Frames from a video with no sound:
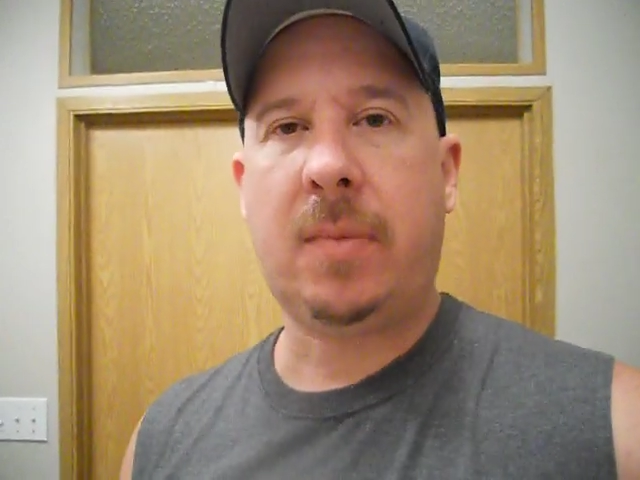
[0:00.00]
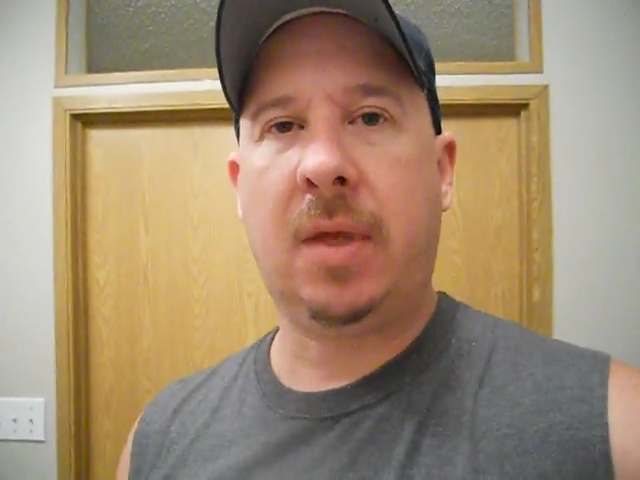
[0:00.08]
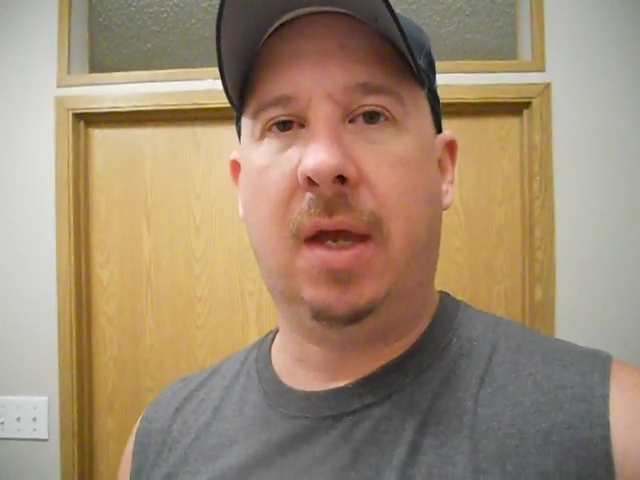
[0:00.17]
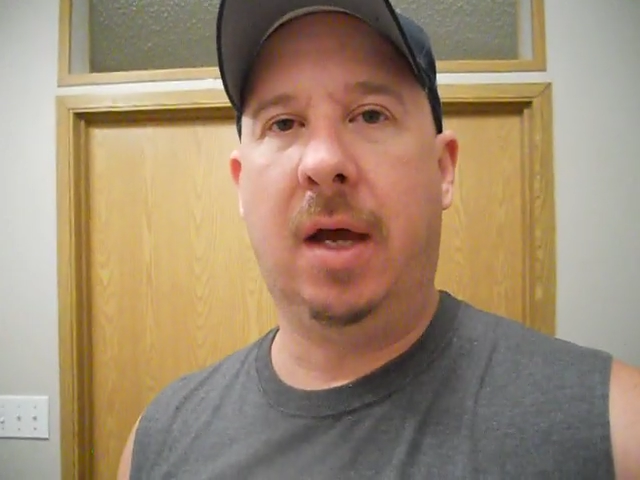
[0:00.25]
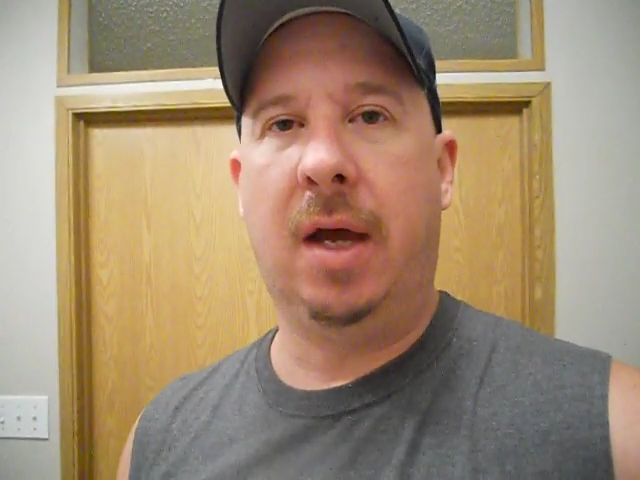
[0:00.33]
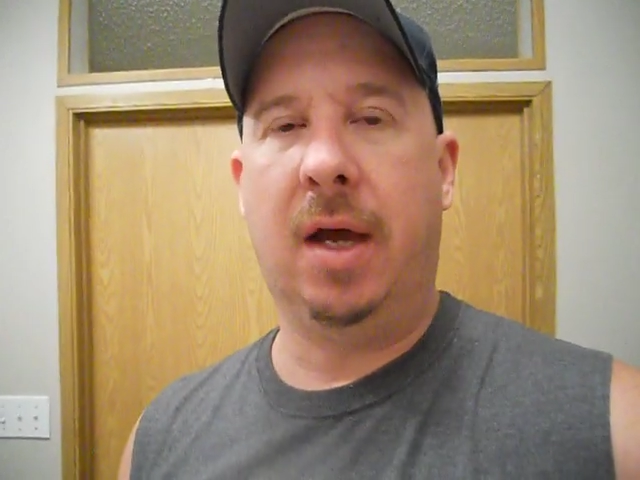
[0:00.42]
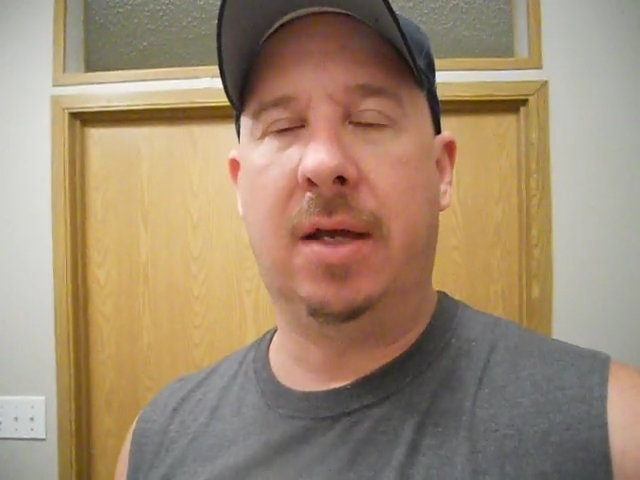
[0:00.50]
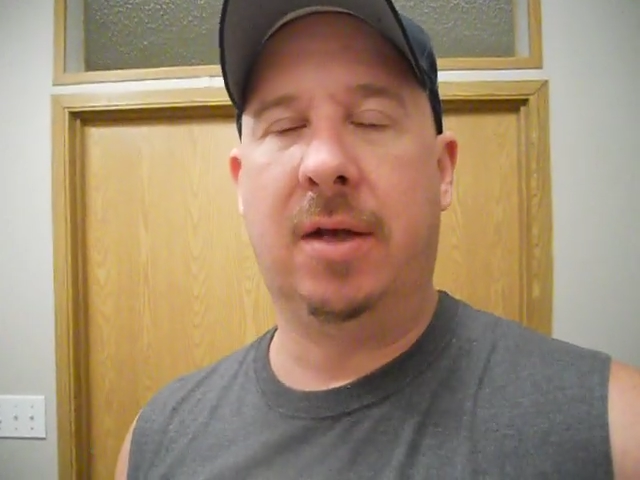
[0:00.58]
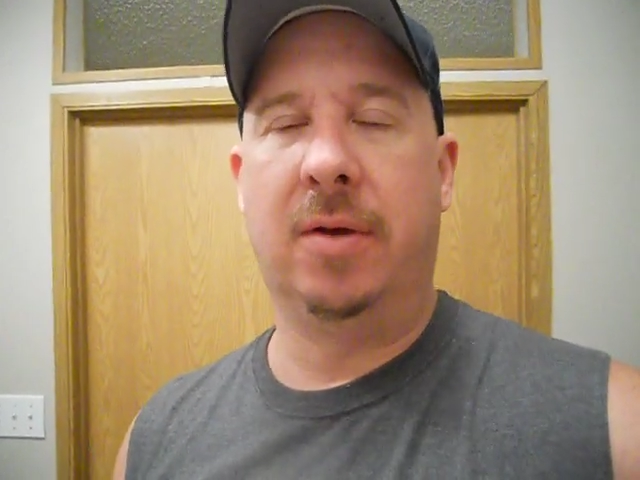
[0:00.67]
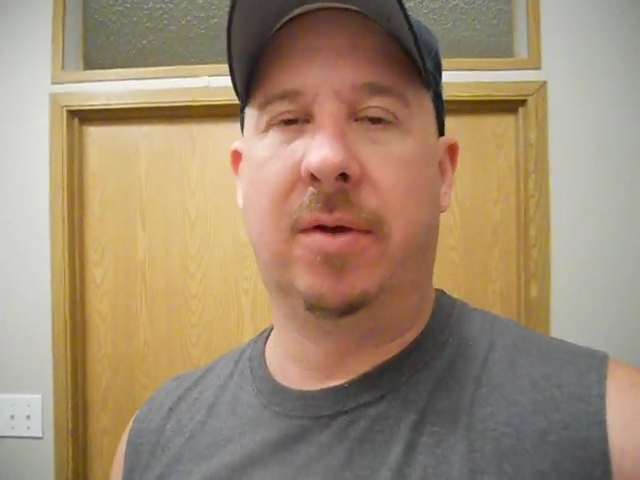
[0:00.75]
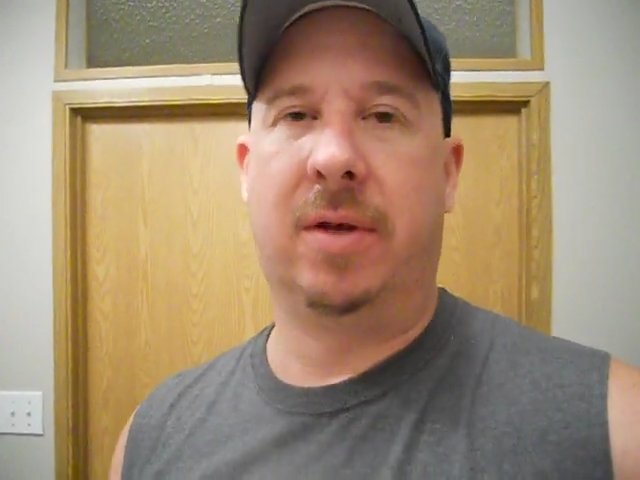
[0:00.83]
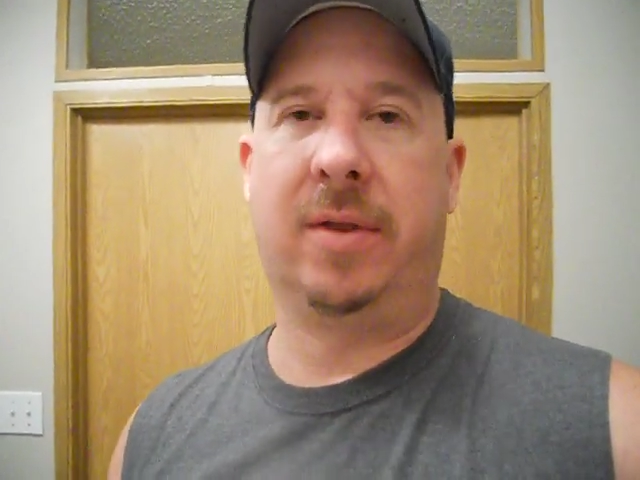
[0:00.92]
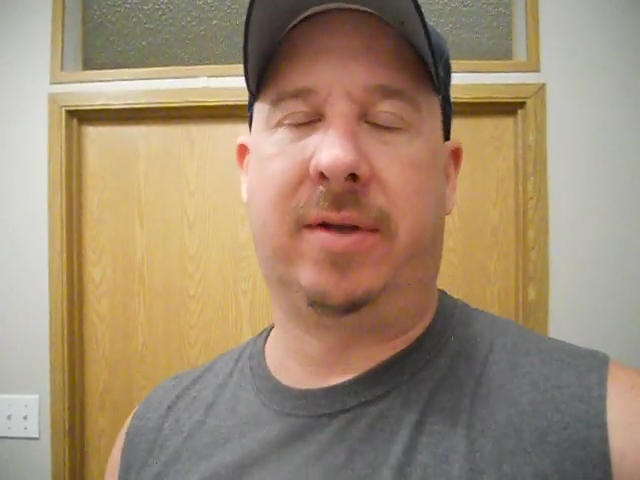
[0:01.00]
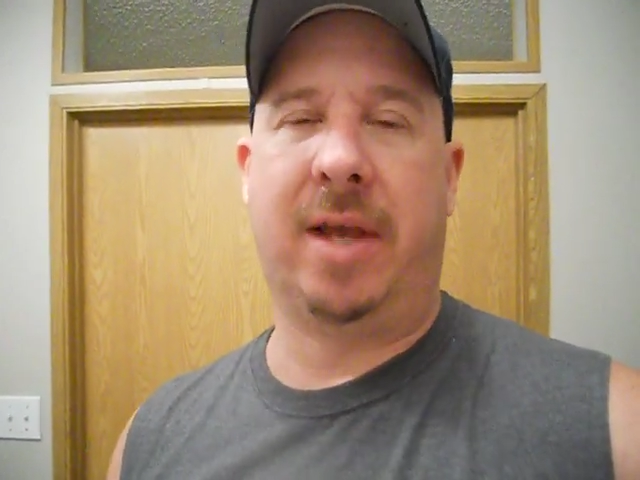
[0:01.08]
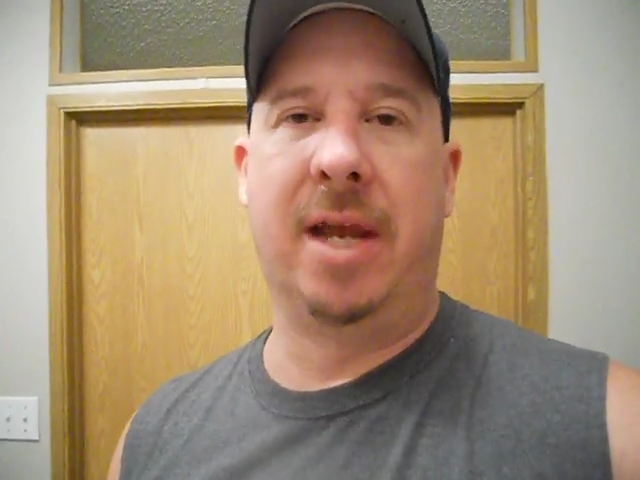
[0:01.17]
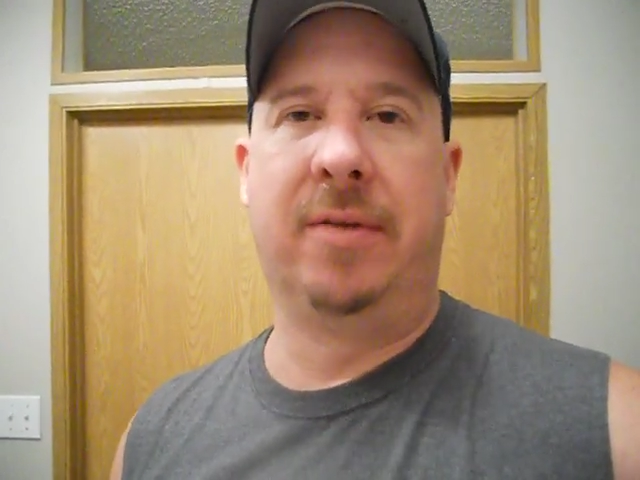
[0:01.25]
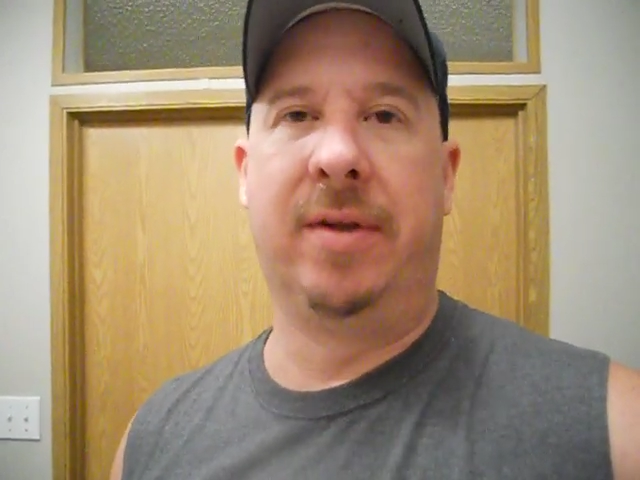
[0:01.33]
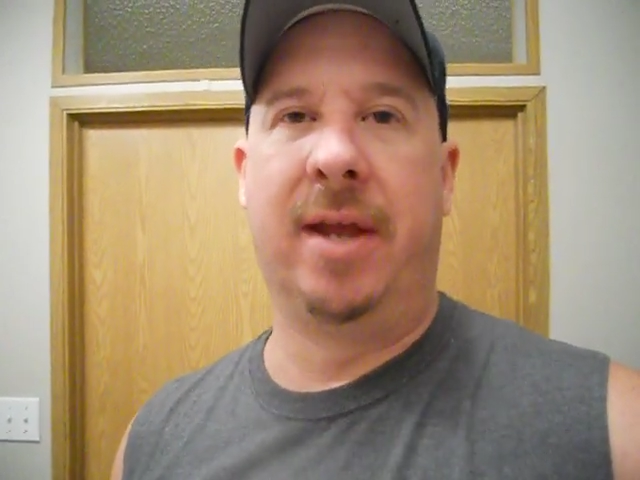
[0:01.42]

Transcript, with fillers: Uh, you know, Kaitlyn